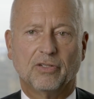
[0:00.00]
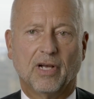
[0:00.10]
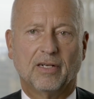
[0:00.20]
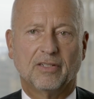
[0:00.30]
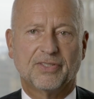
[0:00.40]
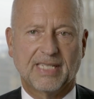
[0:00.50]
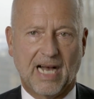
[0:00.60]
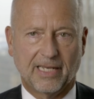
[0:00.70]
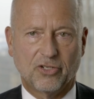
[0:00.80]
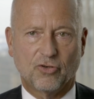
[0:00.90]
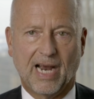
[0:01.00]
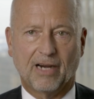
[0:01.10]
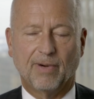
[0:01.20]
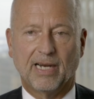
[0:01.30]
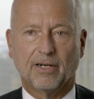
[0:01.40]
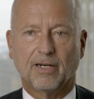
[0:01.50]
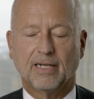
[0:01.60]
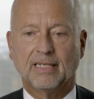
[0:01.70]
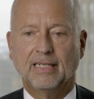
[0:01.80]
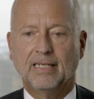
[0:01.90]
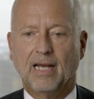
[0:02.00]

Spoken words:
a solid track record,